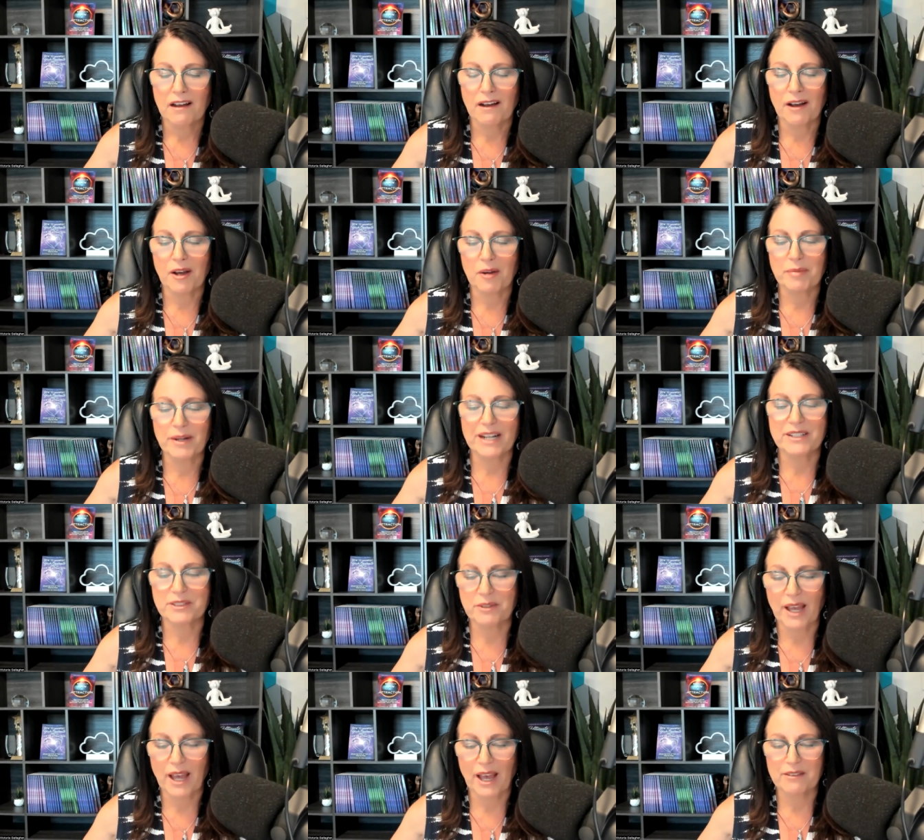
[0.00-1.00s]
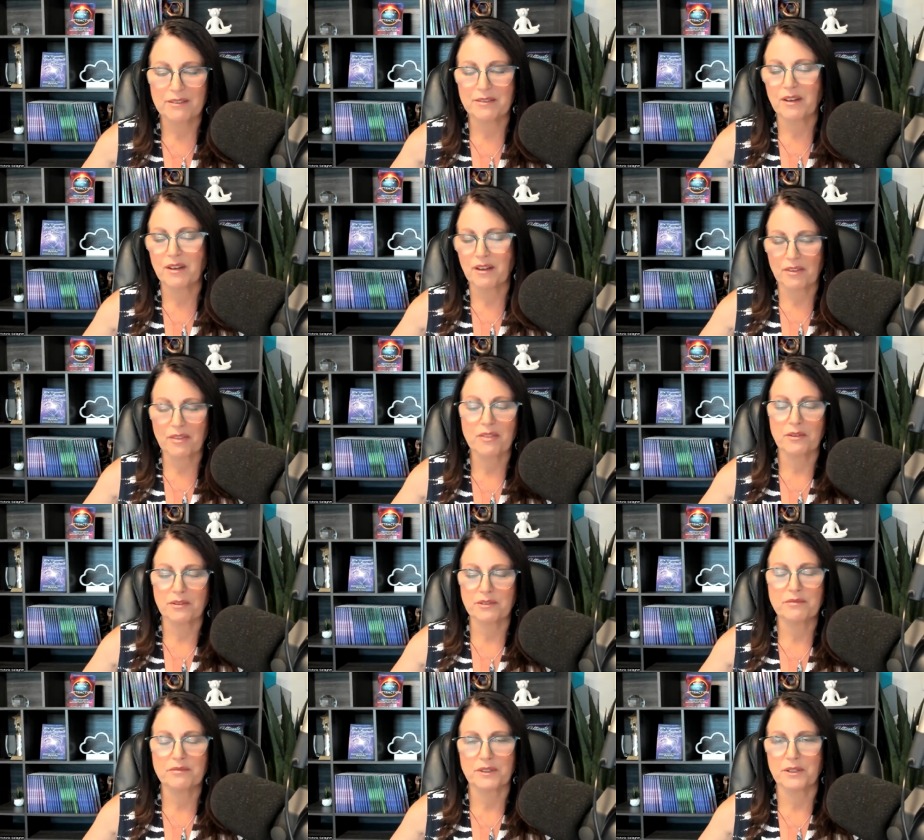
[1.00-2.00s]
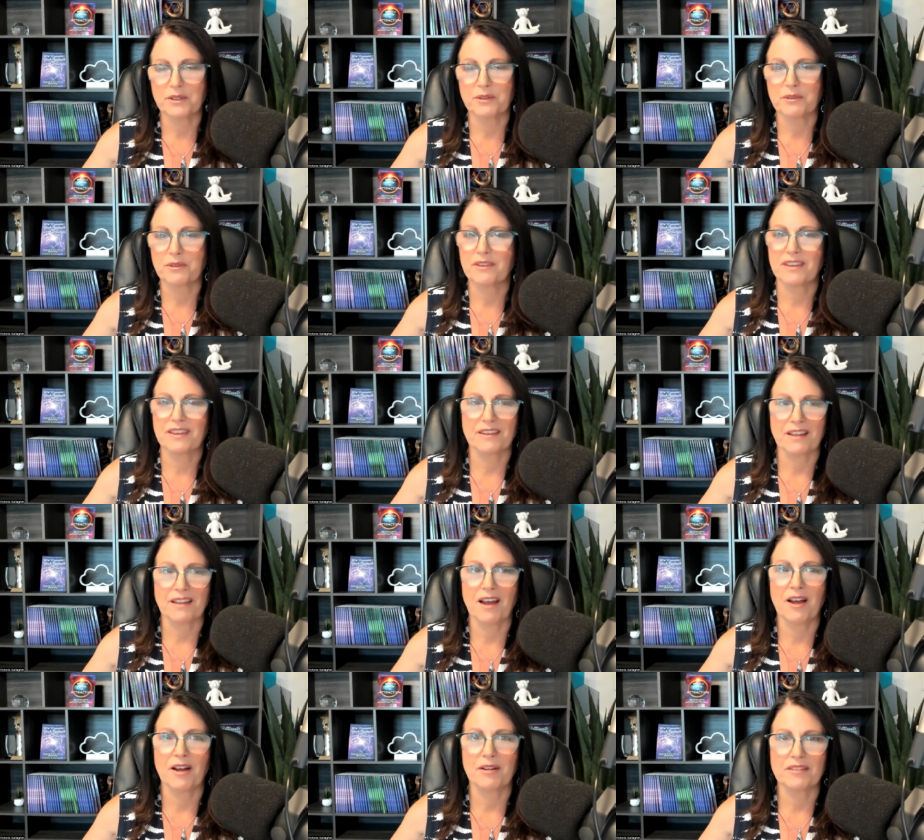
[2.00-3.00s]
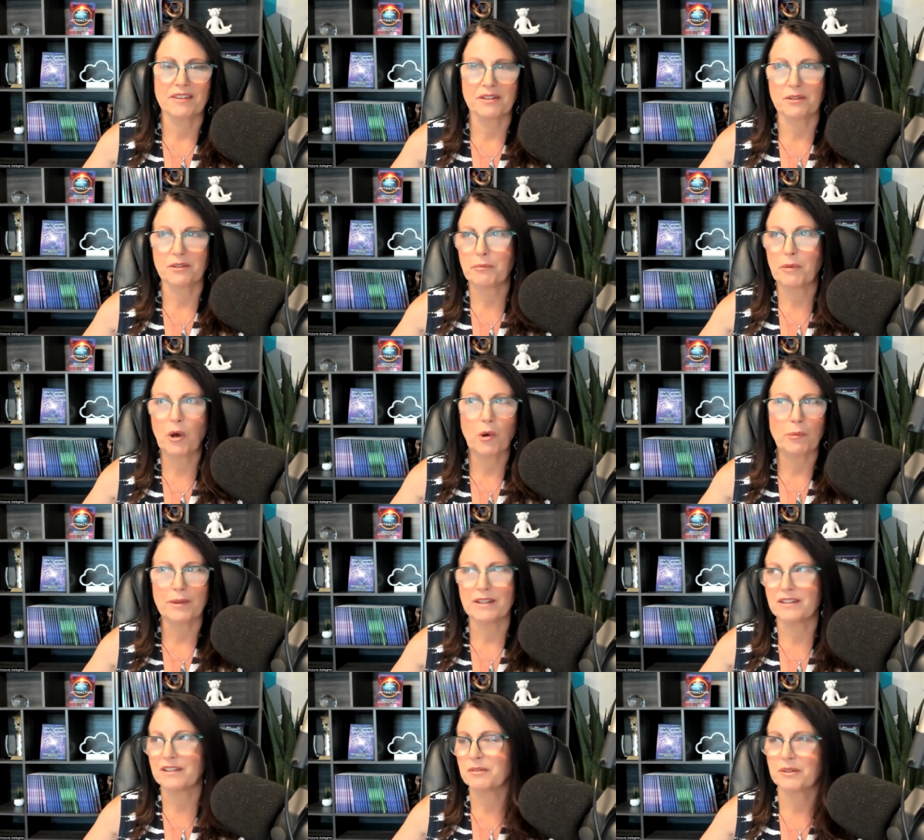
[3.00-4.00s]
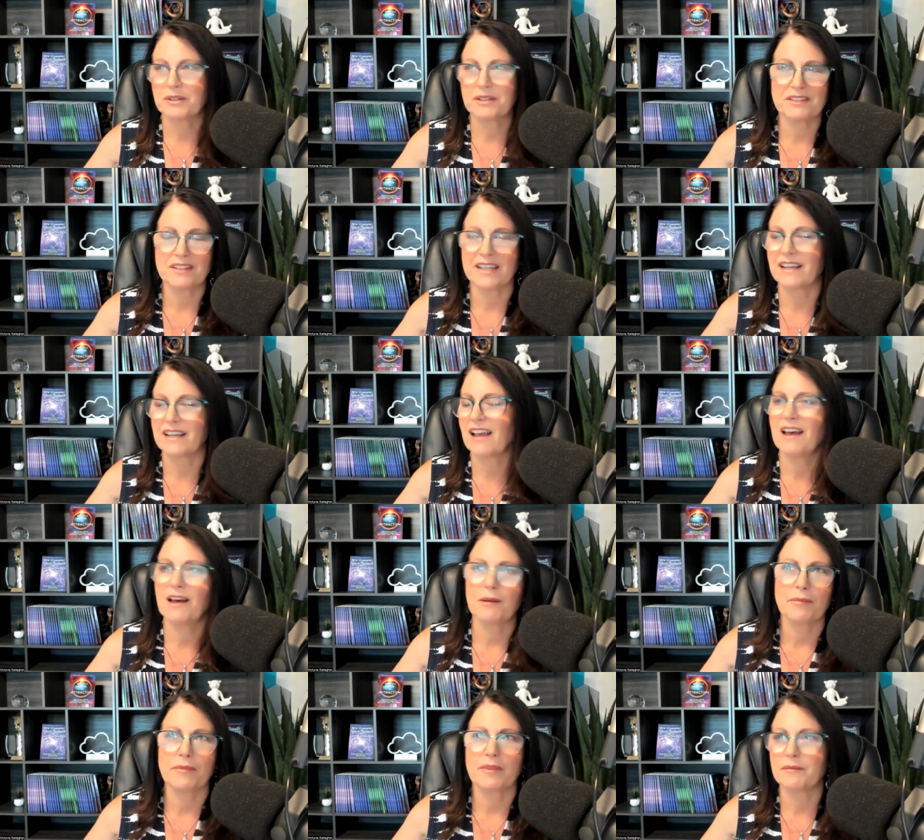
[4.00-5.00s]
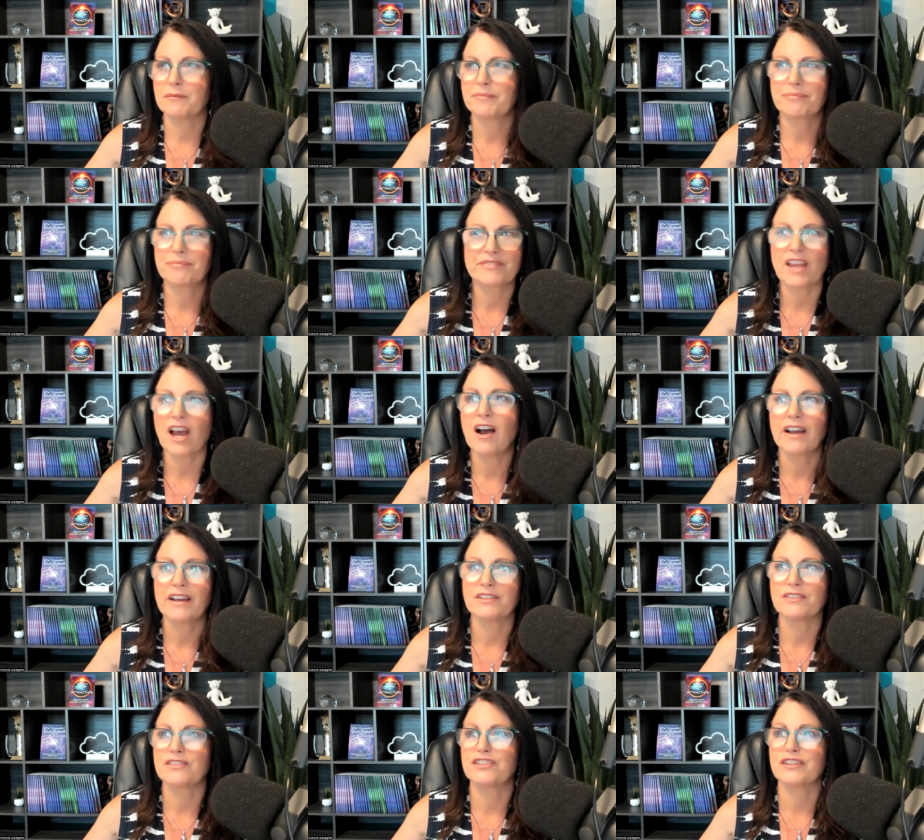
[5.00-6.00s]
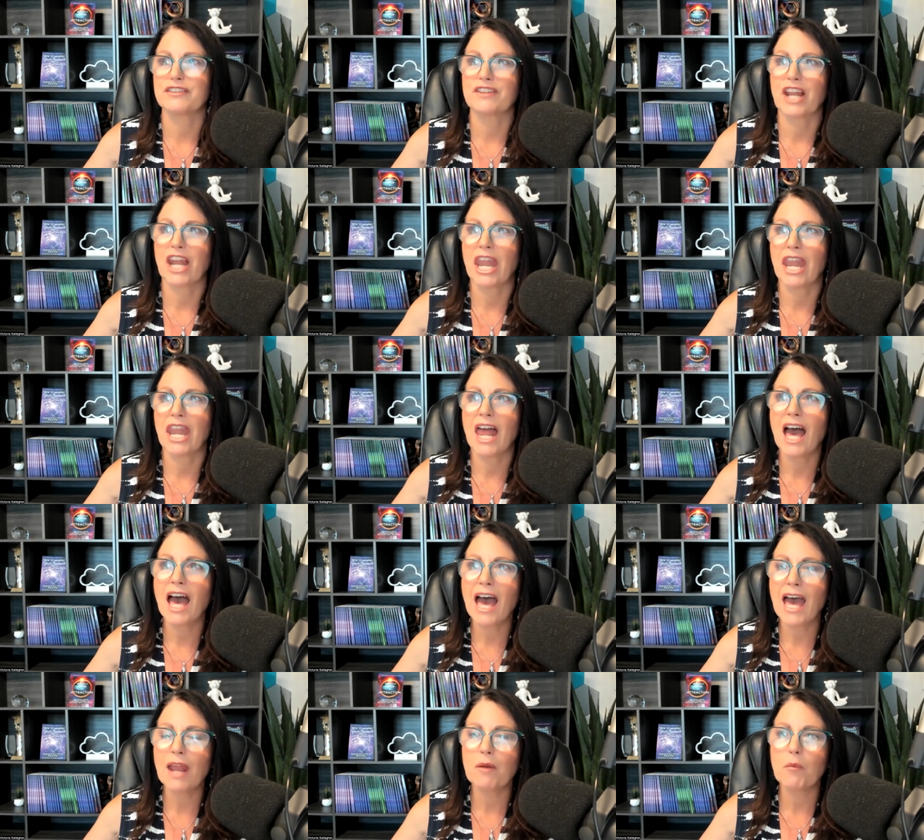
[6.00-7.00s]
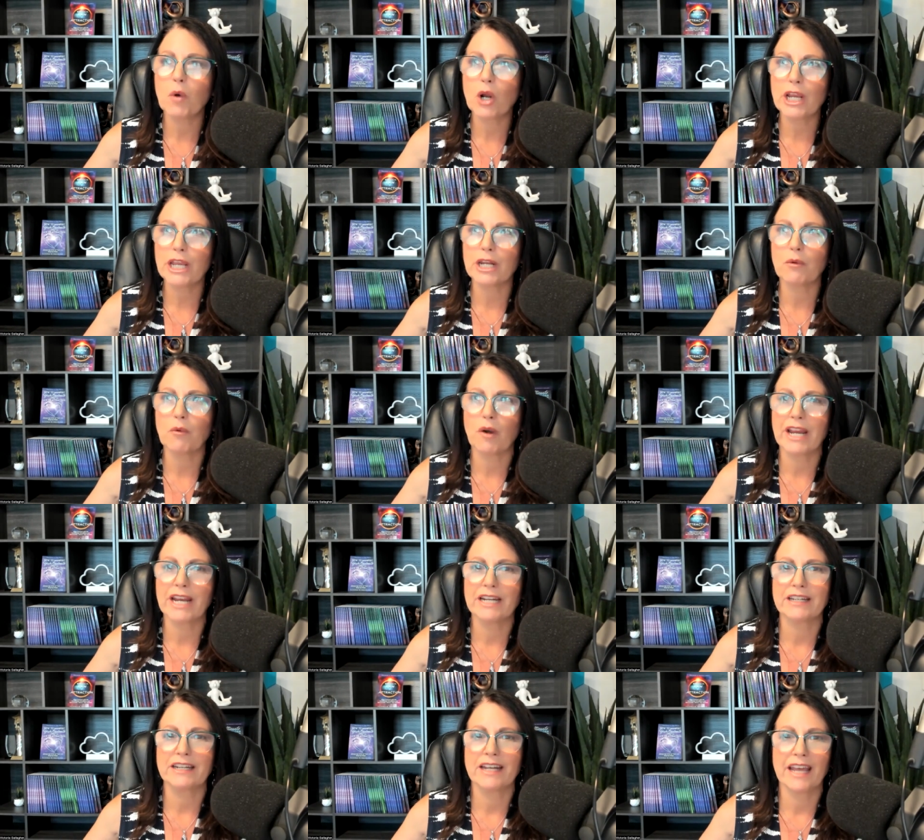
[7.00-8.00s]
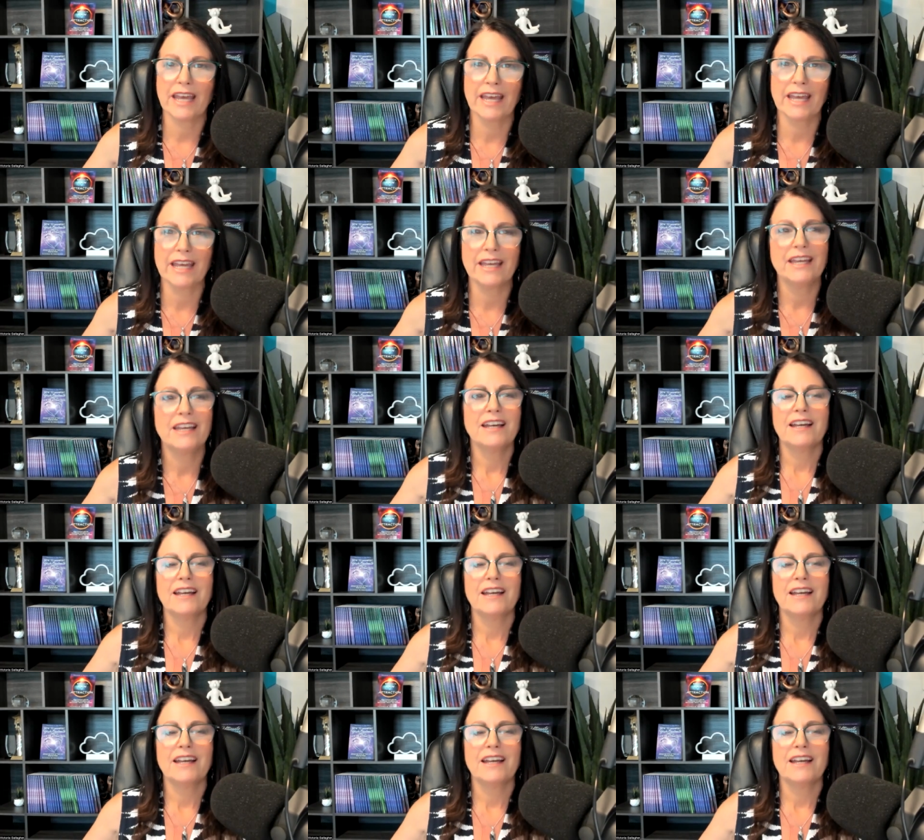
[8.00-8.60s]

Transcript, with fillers: Um, but I do have those few uh, little moments where it's like, ah, the tongue is just not working right today.